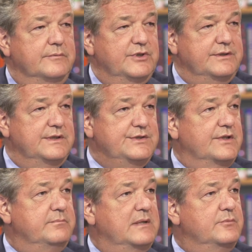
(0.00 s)
Britain is
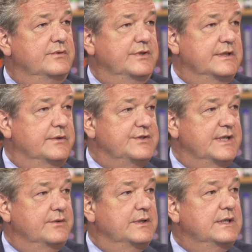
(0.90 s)
not a member of the
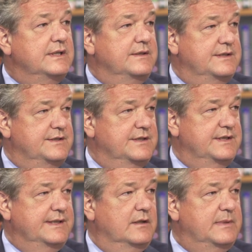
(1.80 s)
Eurozone. This is a
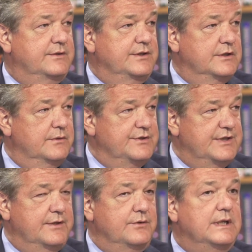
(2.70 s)
deal about the
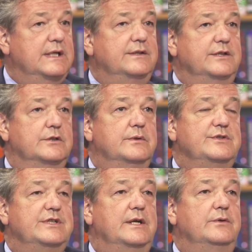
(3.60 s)
Eurozone. The
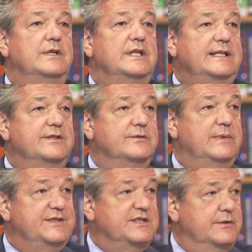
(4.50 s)
Eurozone needed to
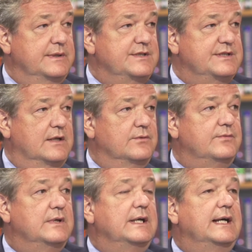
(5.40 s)
rescue
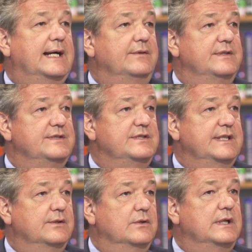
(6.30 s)
itself, and this
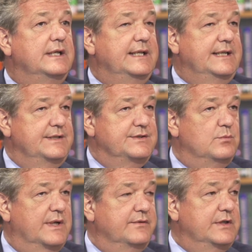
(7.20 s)
deal is
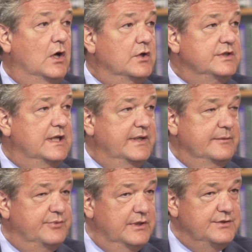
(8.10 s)
one of the
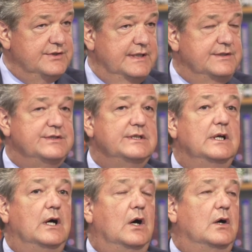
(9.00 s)
ongoing process
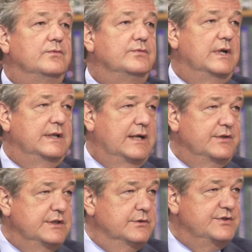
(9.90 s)
of how
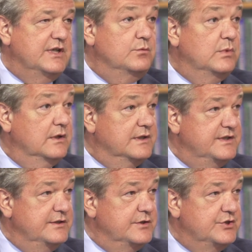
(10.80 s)
the Eurozone will
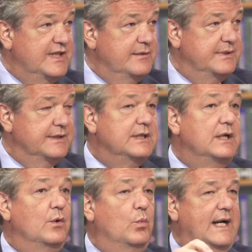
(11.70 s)
continue to shape it.
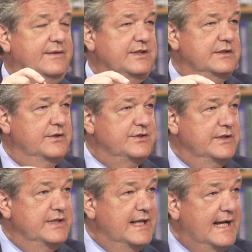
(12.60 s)
Where the
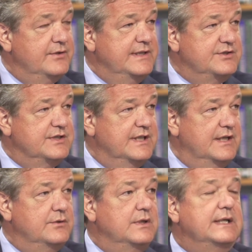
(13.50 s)
Eurozone now needs to
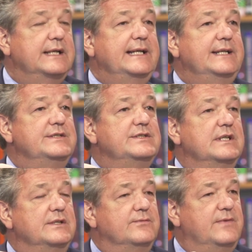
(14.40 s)
go is
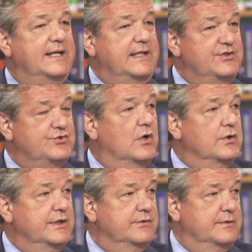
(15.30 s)
to find a
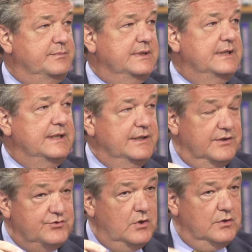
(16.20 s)
strong Europe,
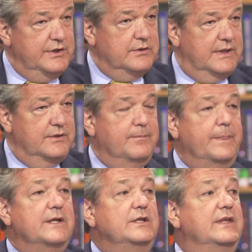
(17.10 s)
a strong Euro.
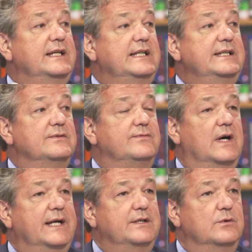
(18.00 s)
They need to
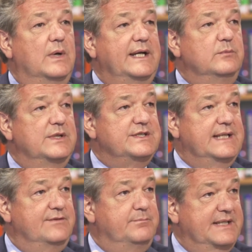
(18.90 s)
find a way in which they
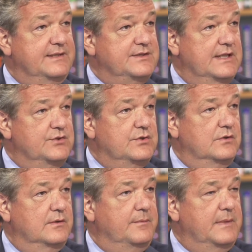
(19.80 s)
have better
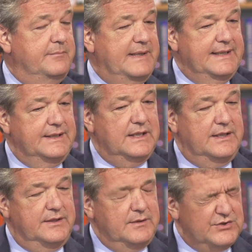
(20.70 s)
central bank,
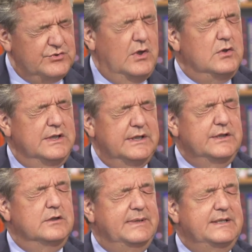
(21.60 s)
a stronger
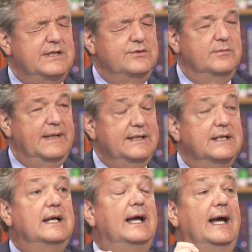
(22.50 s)
European central bank,
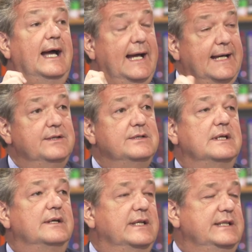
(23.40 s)
and
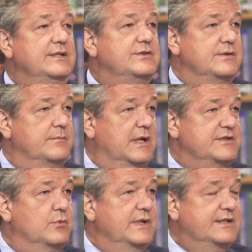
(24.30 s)
they need
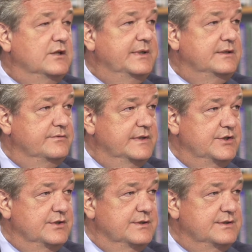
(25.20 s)
much more economic
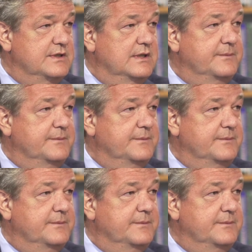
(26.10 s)
convergence.